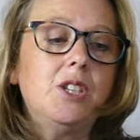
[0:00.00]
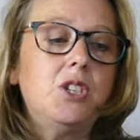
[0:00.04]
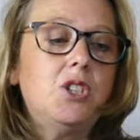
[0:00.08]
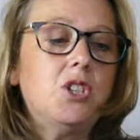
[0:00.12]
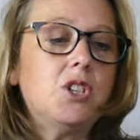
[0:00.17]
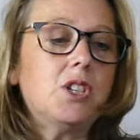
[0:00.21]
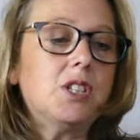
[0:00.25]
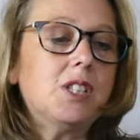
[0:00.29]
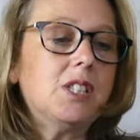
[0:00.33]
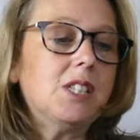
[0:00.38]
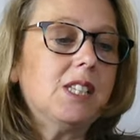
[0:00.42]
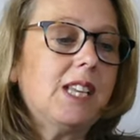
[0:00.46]

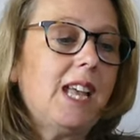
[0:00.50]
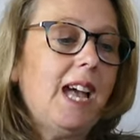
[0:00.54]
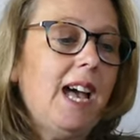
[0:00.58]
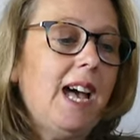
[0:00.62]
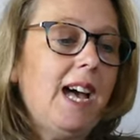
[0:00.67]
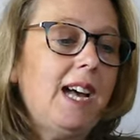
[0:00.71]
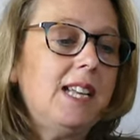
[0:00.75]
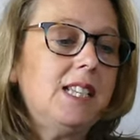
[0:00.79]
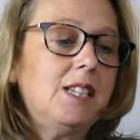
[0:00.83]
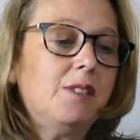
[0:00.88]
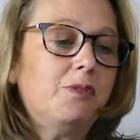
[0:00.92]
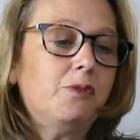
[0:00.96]
just
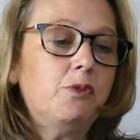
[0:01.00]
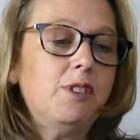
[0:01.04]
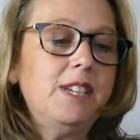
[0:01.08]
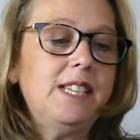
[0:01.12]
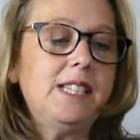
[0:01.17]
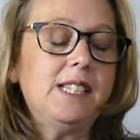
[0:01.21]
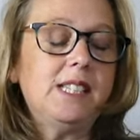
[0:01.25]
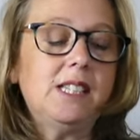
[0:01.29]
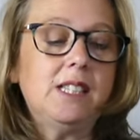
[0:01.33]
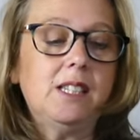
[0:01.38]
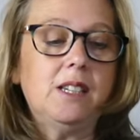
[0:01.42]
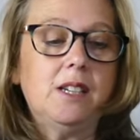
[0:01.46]
kind of
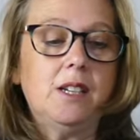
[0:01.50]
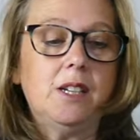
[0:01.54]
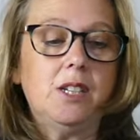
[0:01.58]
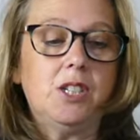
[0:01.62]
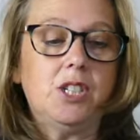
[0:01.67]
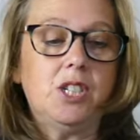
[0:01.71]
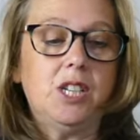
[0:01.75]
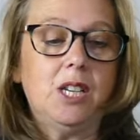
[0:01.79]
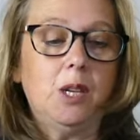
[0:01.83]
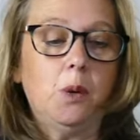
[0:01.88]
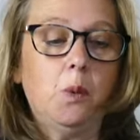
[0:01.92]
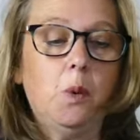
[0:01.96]

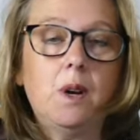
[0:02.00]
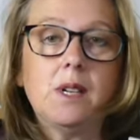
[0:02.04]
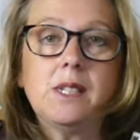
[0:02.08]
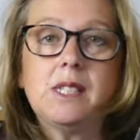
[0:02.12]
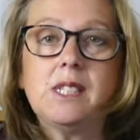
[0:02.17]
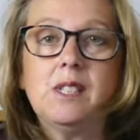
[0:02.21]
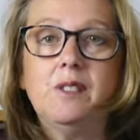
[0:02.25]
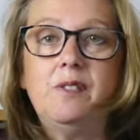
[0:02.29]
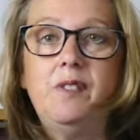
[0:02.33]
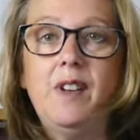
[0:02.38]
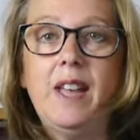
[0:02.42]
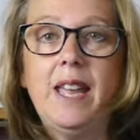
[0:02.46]
researching
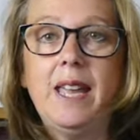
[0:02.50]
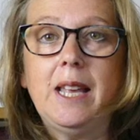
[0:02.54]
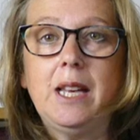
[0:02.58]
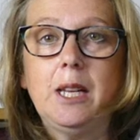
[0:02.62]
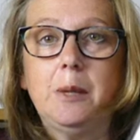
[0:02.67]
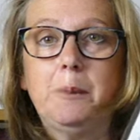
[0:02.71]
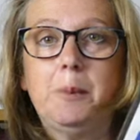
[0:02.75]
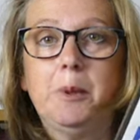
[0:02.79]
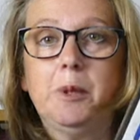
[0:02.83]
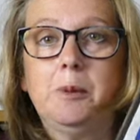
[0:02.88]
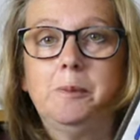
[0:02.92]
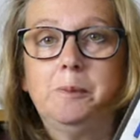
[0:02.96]
what's
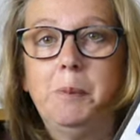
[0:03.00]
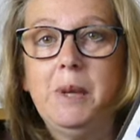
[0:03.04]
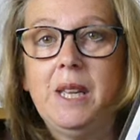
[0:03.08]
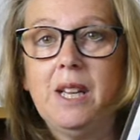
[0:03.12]
available,